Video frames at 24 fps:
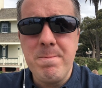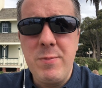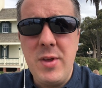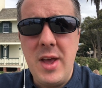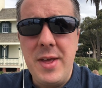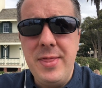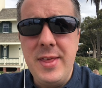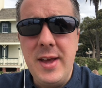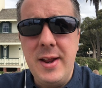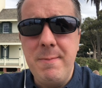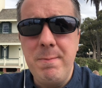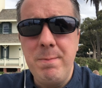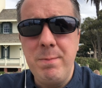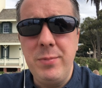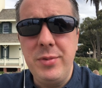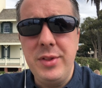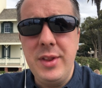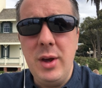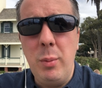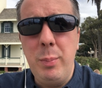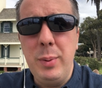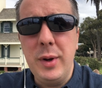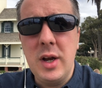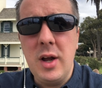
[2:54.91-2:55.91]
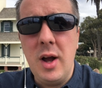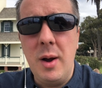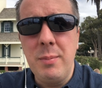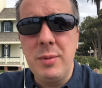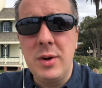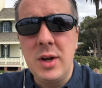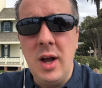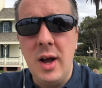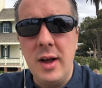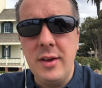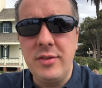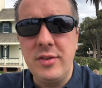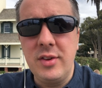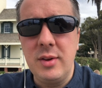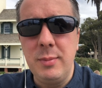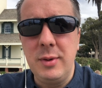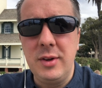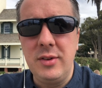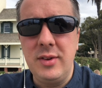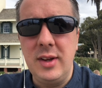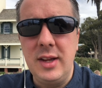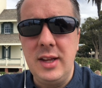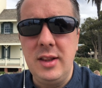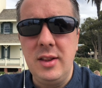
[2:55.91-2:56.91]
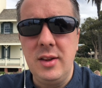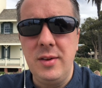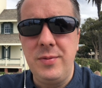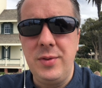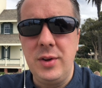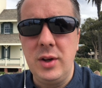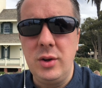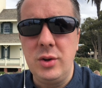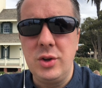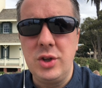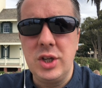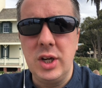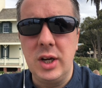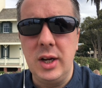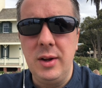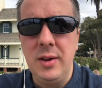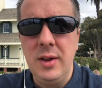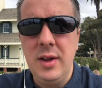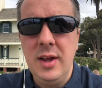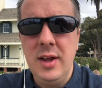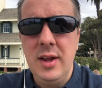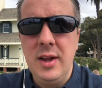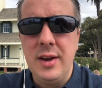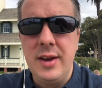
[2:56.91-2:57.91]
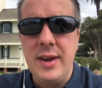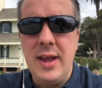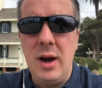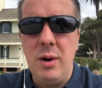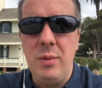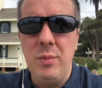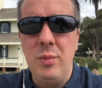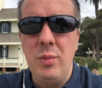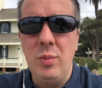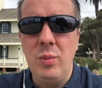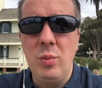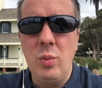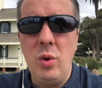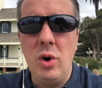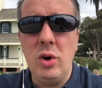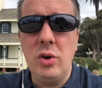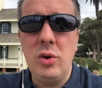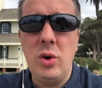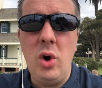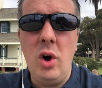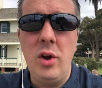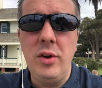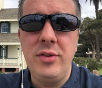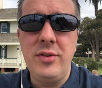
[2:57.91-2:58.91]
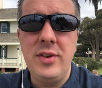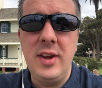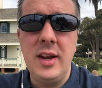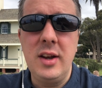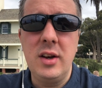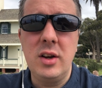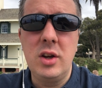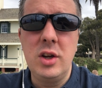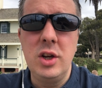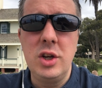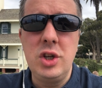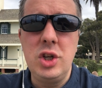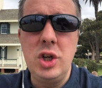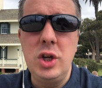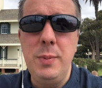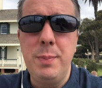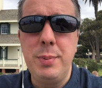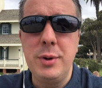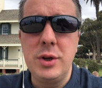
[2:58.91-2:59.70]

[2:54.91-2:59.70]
and then they'll become customers in the future. Now, what content could you